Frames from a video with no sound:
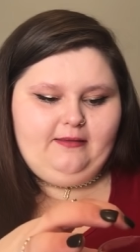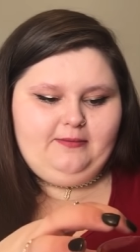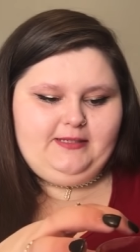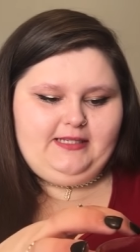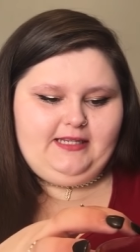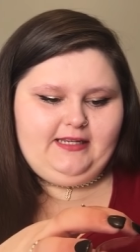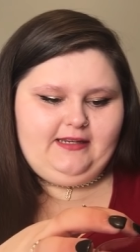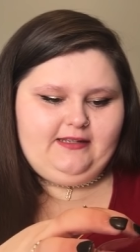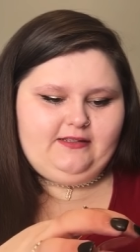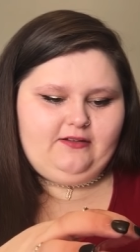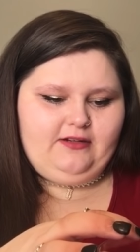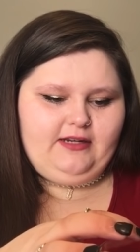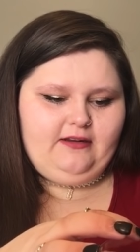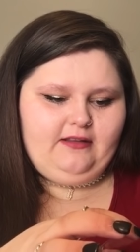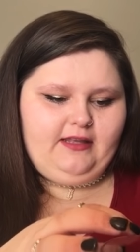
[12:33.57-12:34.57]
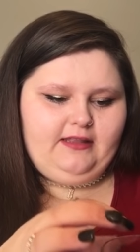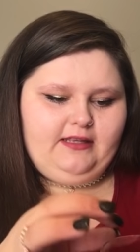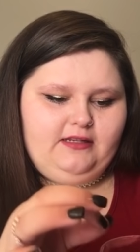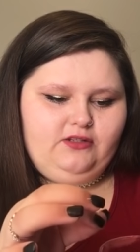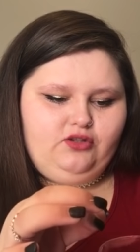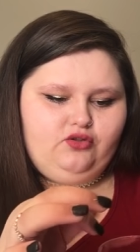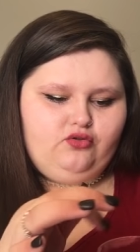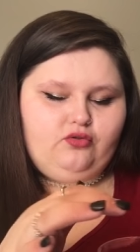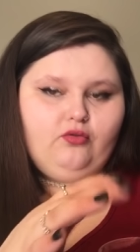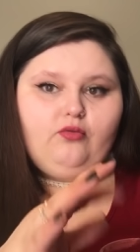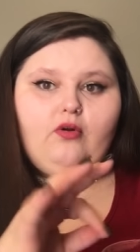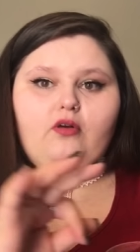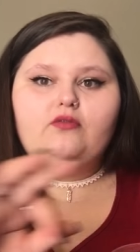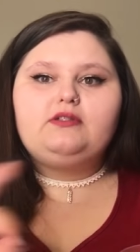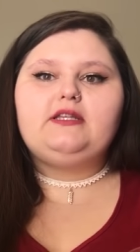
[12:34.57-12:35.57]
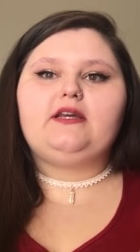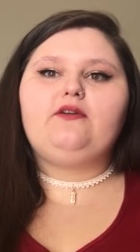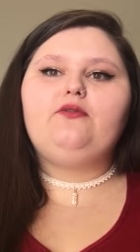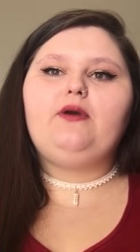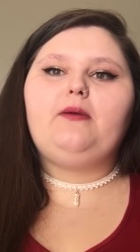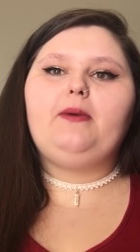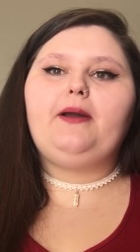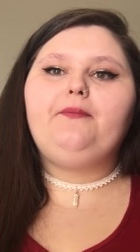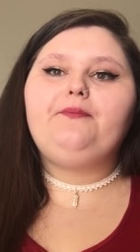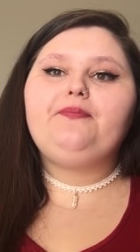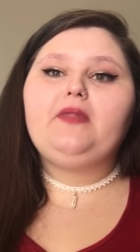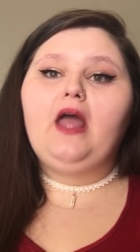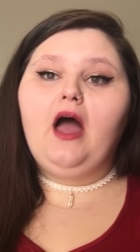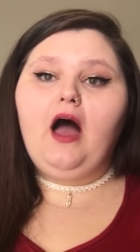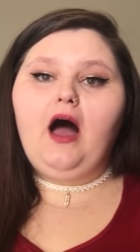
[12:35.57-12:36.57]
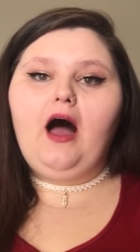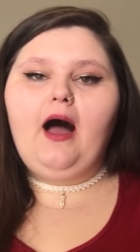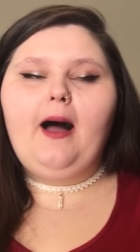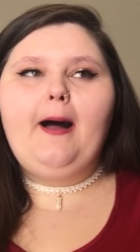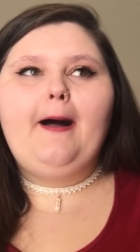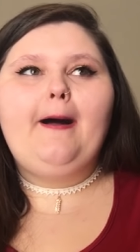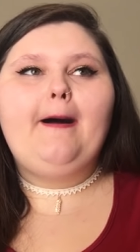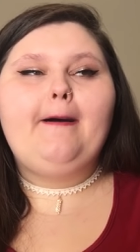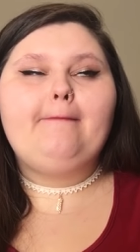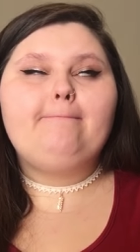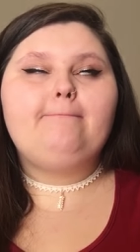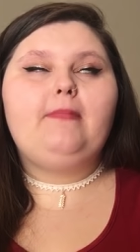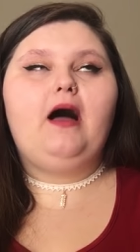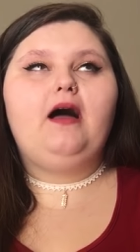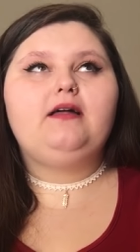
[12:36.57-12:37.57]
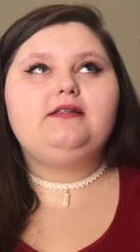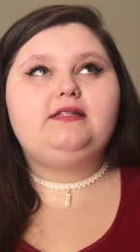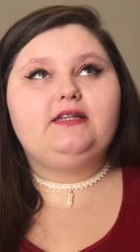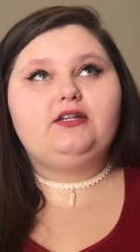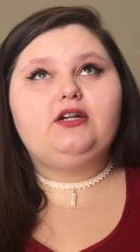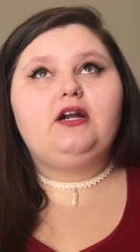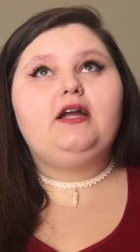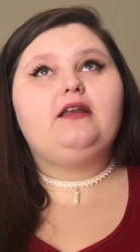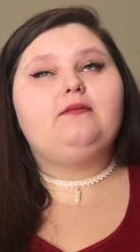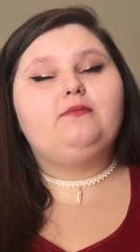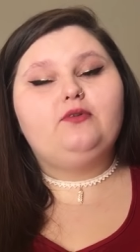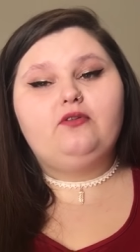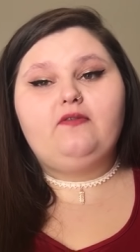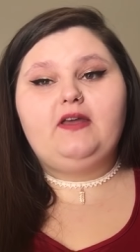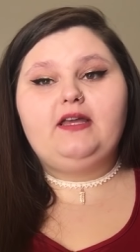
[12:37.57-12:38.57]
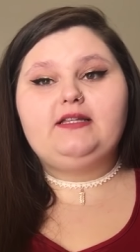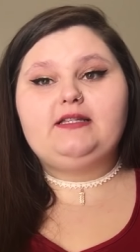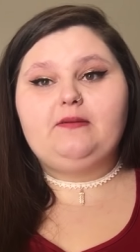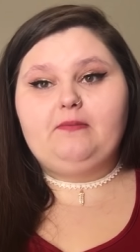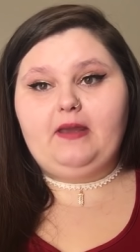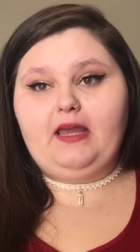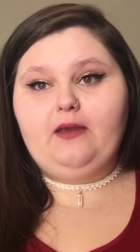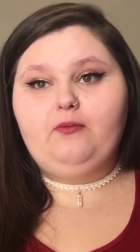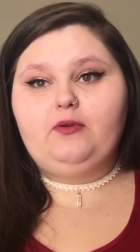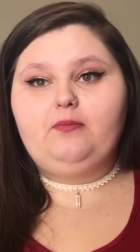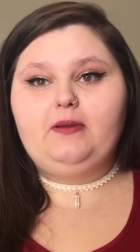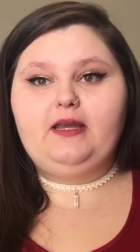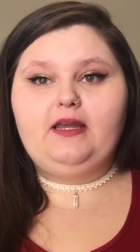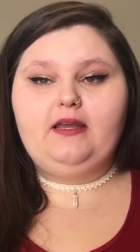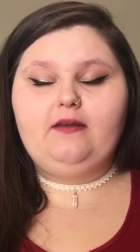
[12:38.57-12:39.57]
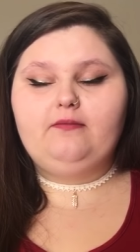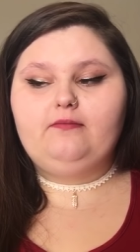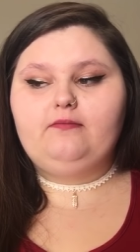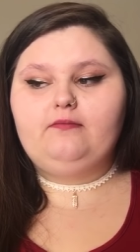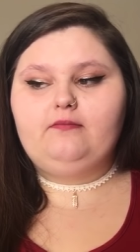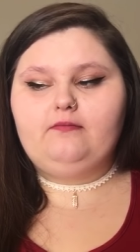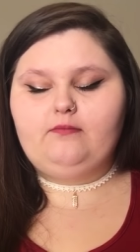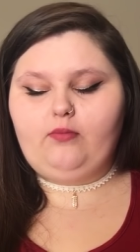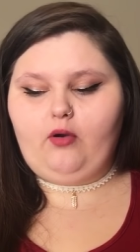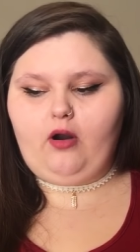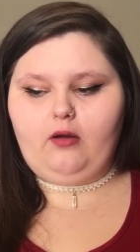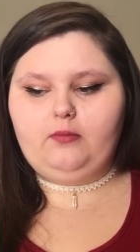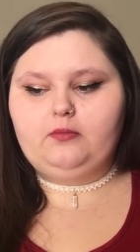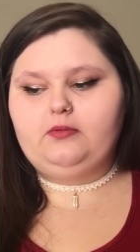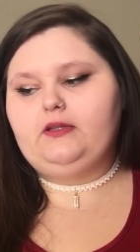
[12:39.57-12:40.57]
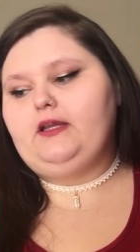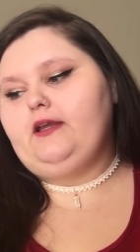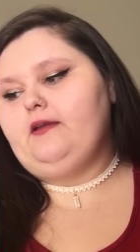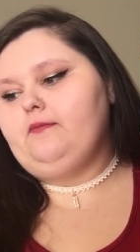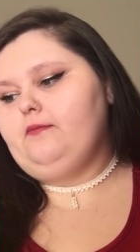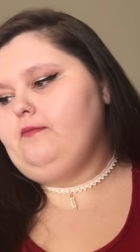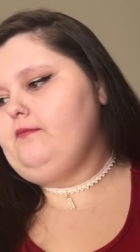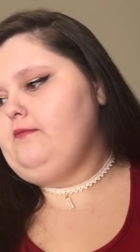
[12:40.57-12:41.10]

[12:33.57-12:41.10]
lipstick is on here. Like that is so gross. Like who am I? Um, dinner and a movie to me would be probably